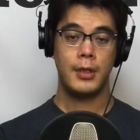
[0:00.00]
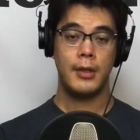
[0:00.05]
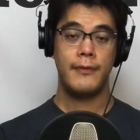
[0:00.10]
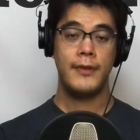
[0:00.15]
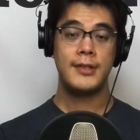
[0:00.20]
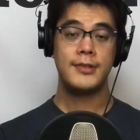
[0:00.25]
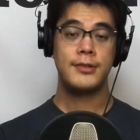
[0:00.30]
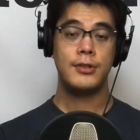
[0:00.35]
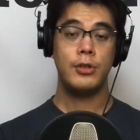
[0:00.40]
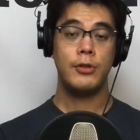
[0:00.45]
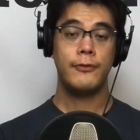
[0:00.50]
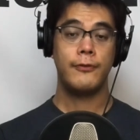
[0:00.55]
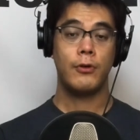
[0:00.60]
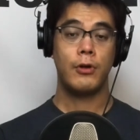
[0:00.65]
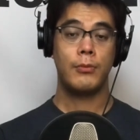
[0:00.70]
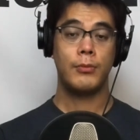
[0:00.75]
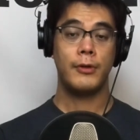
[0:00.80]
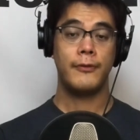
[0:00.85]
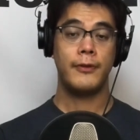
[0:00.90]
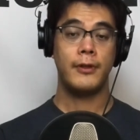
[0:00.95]
This new
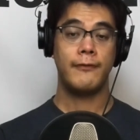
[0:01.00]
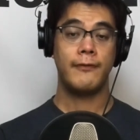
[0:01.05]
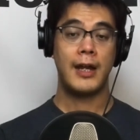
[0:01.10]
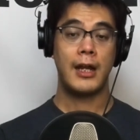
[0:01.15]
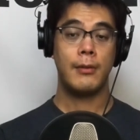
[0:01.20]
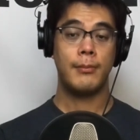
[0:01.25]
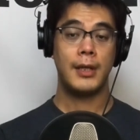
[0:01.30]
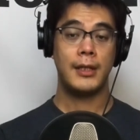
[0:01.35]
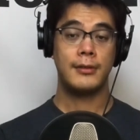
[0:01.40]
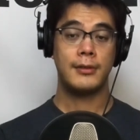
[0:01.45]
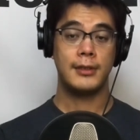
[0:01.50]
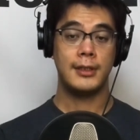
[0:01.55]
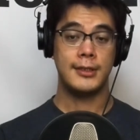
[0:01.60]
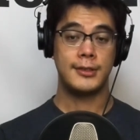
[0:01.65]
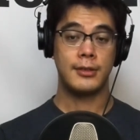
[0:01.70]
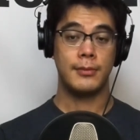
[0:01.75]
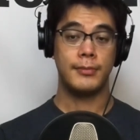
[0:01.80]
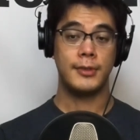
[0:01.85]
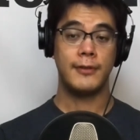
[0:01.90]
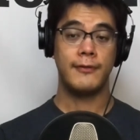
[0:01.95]
form of
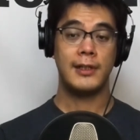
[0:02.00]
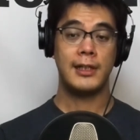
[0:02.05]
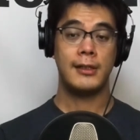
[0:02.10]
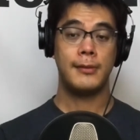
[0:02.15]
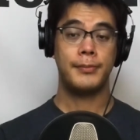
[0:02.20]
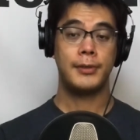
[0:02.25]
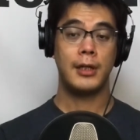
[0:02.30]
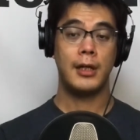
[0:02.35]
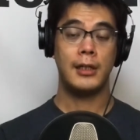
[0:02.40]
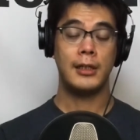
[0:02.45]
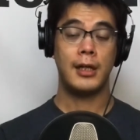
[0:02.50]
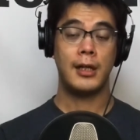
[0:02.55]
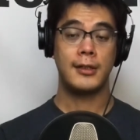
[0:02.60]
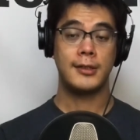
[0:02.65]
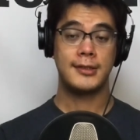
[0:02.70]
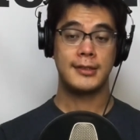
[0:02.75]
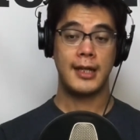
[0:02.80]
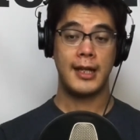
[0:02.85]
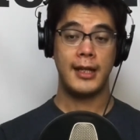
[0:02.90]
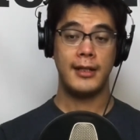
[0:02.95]
environmentalism developed
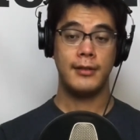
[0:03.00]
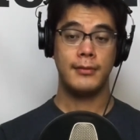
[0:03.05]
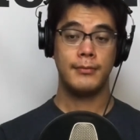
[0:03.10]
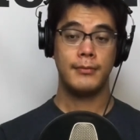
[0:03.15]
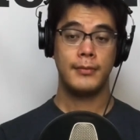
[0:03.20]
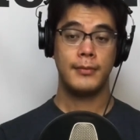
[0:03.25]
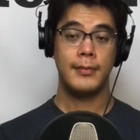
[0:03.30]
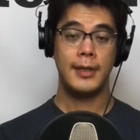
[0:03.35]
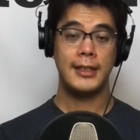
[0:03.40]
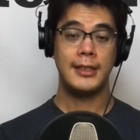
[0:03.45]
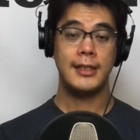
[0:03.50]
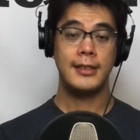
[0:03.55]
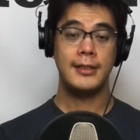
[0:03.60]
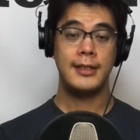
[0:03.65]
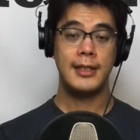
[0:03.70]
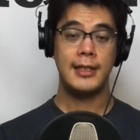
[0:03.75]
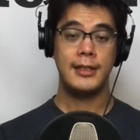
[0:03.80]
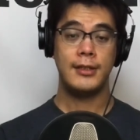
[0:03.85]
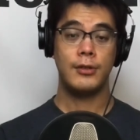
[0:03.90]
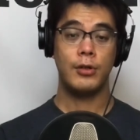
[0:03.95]
alongside, and
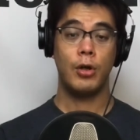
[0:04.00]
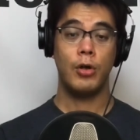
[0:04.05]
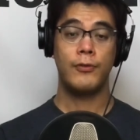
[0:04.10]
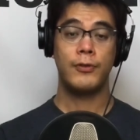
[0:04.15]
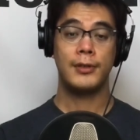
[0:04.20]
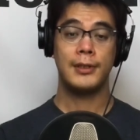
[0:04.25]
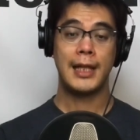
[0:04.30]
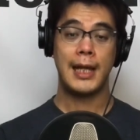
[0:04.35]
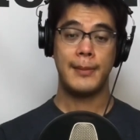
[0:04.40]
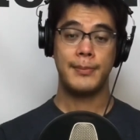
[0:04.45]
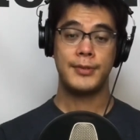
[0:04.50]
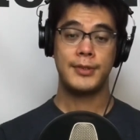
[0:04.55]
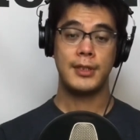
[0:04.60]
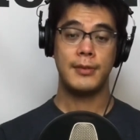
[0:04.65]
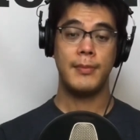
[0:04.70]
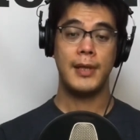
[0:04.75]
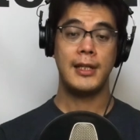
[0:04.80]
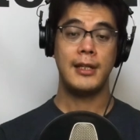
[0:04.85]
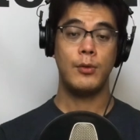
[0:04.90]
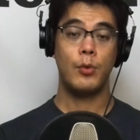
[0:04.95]
indeed overlaps in
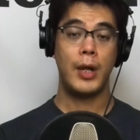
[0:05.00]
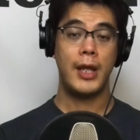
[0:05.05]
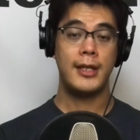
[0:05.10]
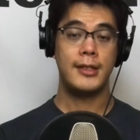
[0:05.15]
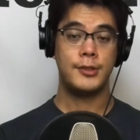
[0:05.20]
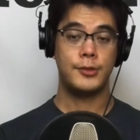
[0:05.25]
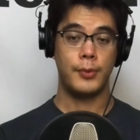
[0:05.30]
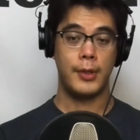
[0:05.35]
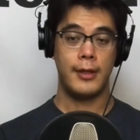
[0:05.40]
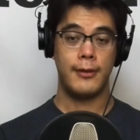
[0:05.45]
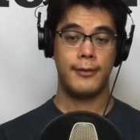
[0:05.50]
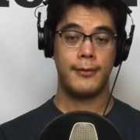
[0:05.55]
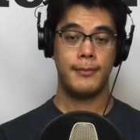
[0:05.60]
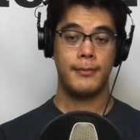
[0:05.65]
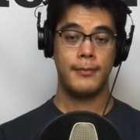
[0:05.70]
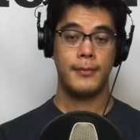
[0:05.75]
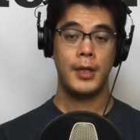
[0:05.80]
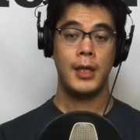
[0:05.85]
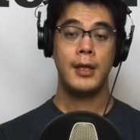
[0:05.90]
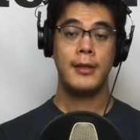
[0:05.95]
many ways with,
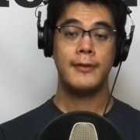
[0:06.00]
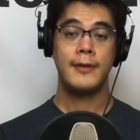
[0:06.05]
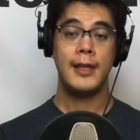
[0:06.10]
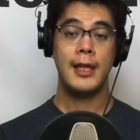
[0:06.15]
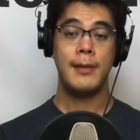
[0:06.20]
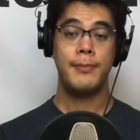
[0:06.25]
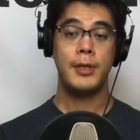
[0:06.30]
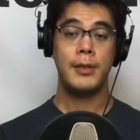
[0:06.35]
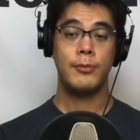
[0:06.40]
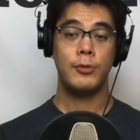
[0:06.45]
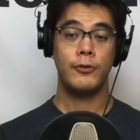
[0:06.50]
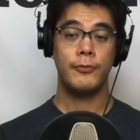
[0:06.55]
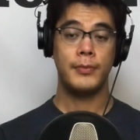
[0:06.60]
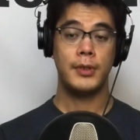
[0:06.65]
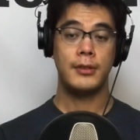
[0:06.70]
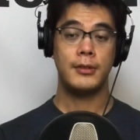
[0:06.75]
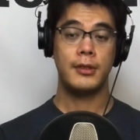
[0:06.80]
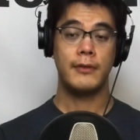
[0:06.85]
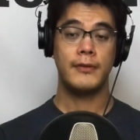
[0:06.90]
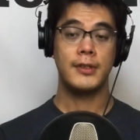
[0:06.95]
the hippie
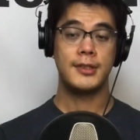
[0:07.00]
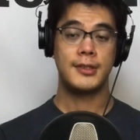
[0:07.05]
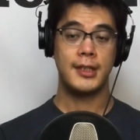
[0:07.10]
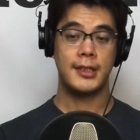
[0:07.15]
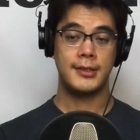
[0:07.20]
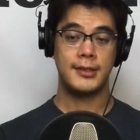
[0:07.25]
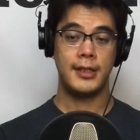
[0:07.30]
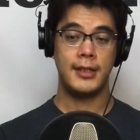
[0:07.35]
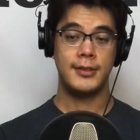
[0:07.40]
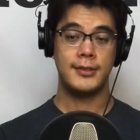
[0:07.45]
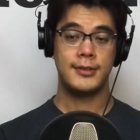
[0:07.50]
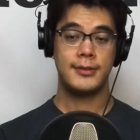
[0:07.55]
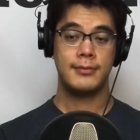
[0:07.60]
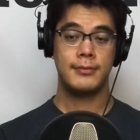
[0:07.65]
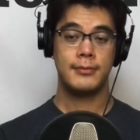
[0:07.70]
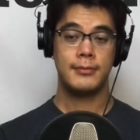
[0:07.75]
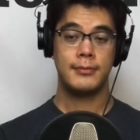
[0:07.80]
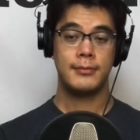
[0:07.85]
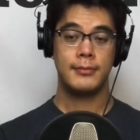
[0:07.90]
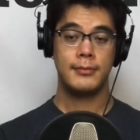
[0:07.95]
movement of the 60s.
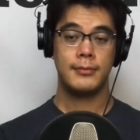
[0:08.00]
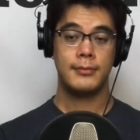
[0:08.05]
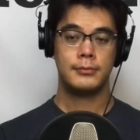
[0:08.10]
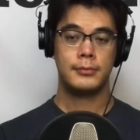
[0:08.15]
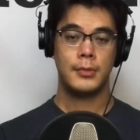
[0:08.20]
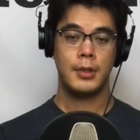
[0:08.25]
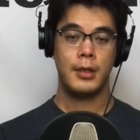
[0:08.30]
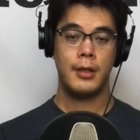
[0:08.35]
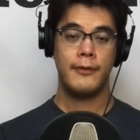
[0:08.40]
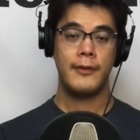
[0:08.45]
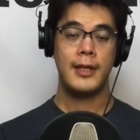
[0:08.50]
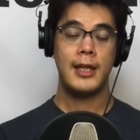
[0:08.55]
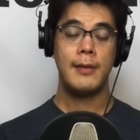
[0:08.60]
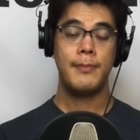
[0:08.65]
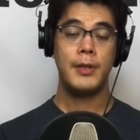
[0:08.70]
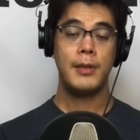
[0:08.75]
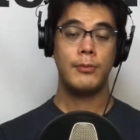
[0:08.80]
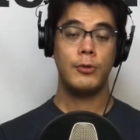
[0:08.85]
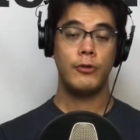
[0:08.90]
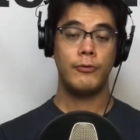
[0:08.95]
The
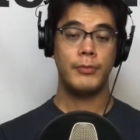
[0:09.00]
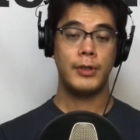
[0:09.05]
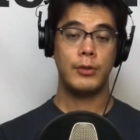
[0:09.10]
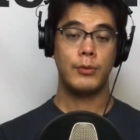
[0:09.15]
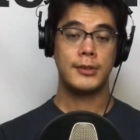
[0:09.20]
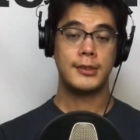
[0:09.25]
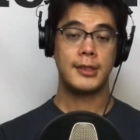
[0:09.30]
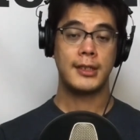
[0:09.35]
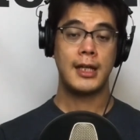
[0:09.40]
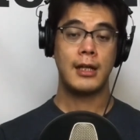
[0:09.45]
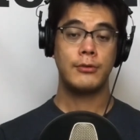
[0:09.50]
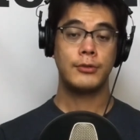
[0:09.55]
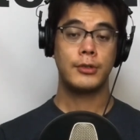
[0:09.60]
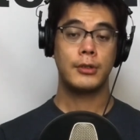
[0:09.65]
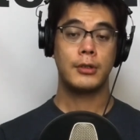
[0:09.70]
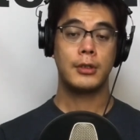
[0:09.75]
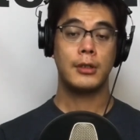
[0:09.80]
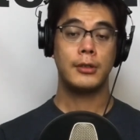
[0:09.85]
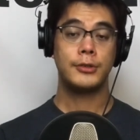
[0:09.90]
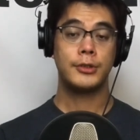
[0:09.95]
hippie movement was a
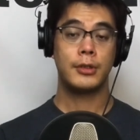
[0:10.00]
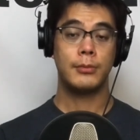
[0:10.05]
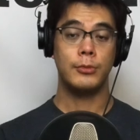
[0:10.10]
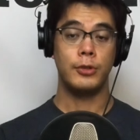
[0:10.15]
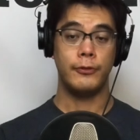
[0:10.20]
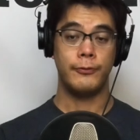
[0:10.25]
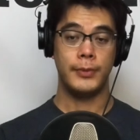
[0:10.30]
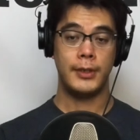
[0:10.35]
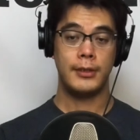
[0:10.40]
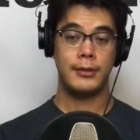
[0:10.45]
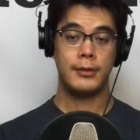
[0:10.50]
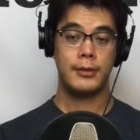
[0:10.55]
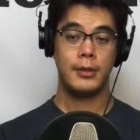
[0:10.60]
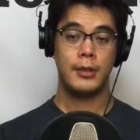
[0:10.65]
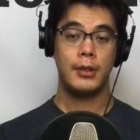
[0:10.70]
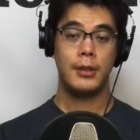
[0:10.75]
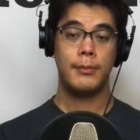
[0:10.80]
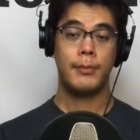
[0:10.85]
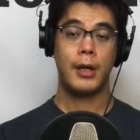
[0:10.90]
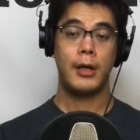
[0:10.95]
counterculture movement,
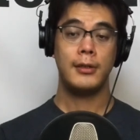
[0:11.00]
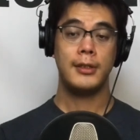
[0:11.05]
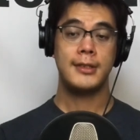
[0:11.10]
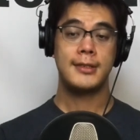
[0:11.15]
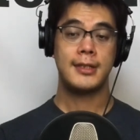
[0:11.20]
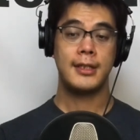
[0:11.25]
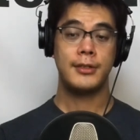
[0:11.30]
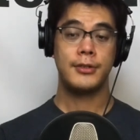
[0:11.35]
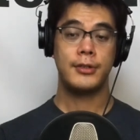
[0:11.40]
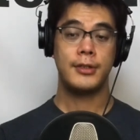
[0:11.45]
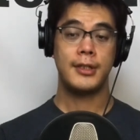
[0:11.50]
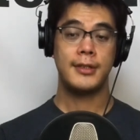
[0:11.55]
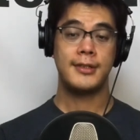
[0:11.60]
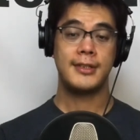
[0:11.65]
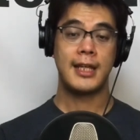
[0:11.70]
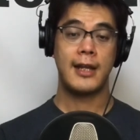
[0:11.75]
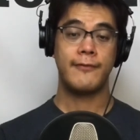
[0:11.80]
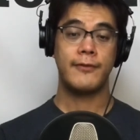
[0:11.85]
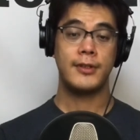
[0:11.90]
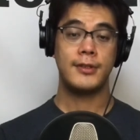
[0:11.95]
partly centered in
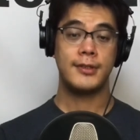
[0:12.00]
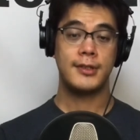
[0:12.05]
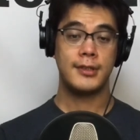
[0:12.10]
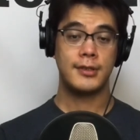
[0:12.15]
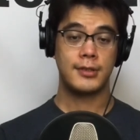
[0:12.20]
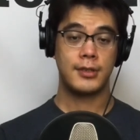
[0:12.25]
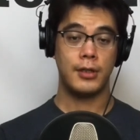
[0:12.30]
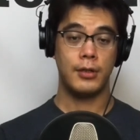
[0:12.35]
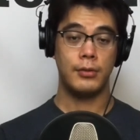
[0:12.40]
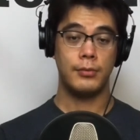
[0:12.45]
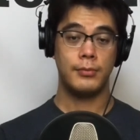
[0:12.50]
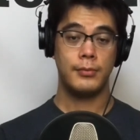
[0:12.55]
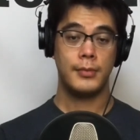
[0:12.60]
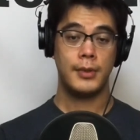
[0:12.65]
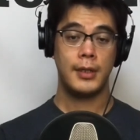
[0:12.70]
San Francisco,